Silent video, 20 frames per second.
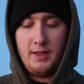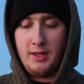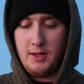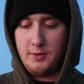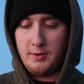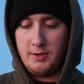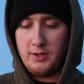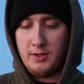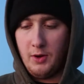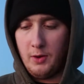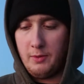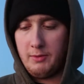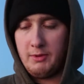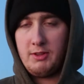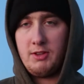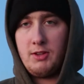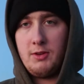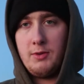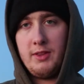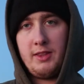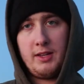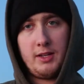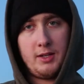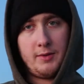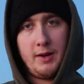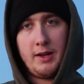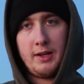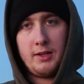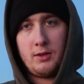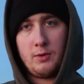that you would normally do with like a
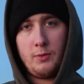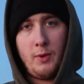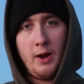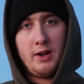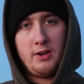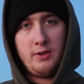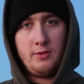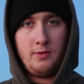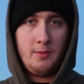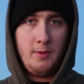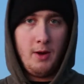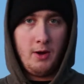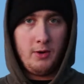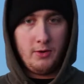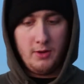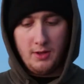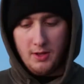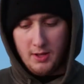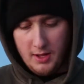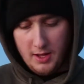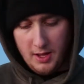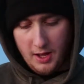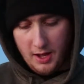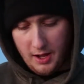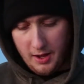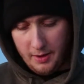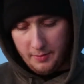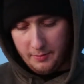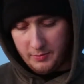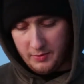regular wired remote.
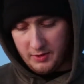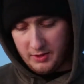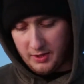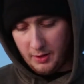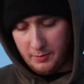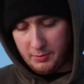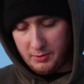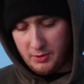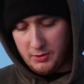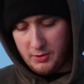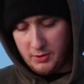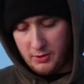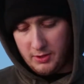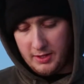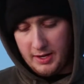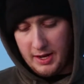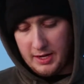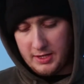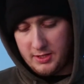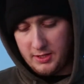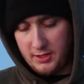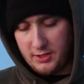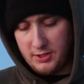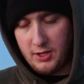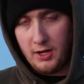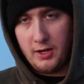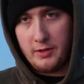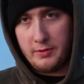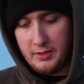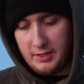It's got Bluetooth connection,
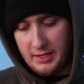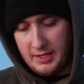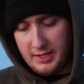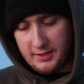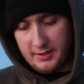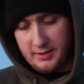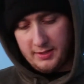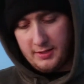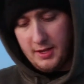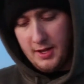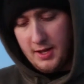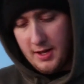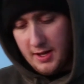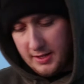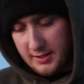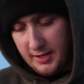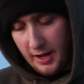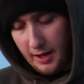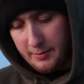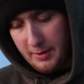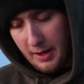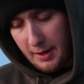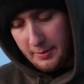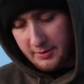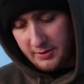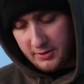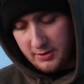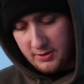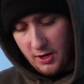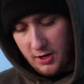shutter release, time lapse
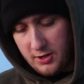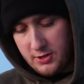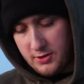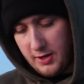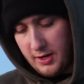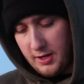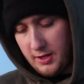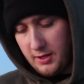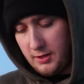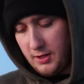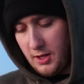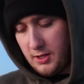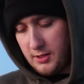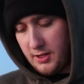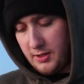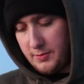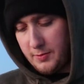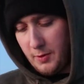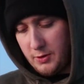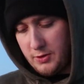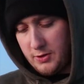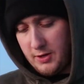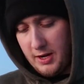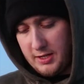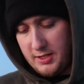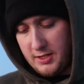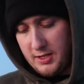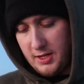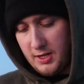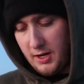and star trail, long exposure
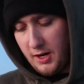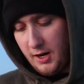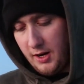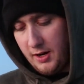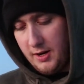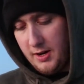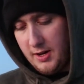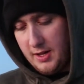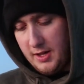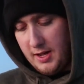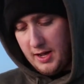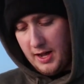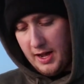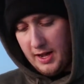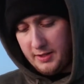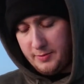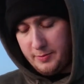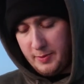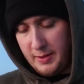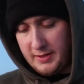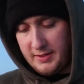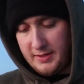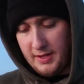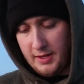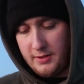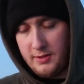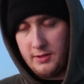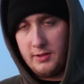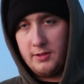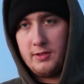HDR, high speed
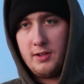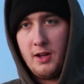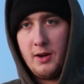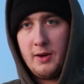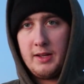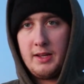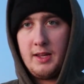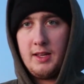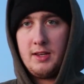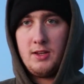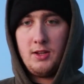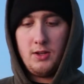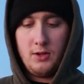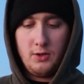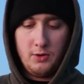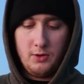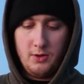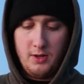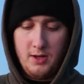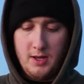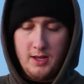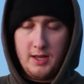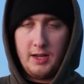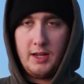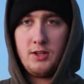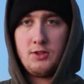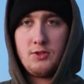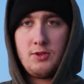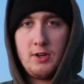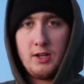sensors. So it can
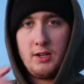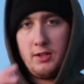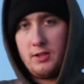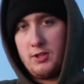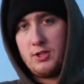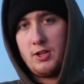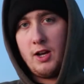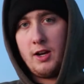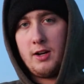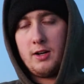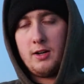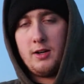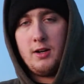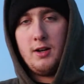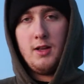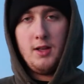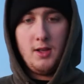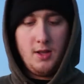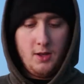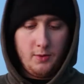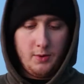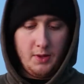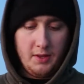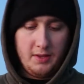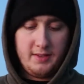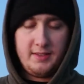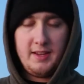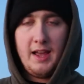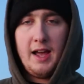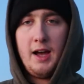trigger the shutter with
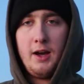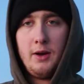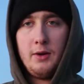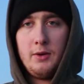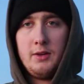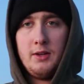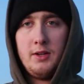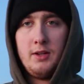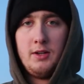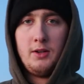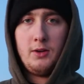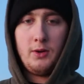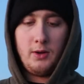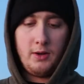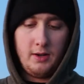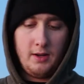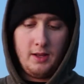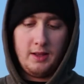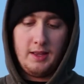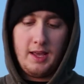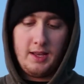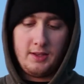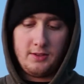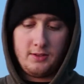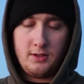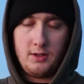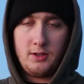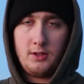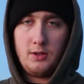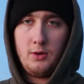sound or a
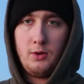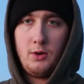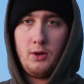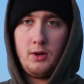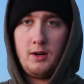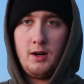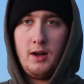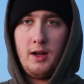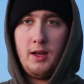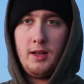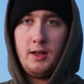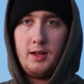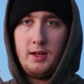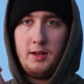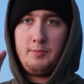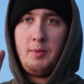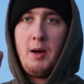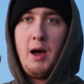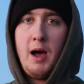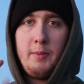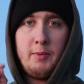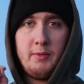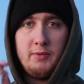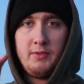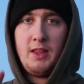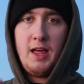laser or a pop of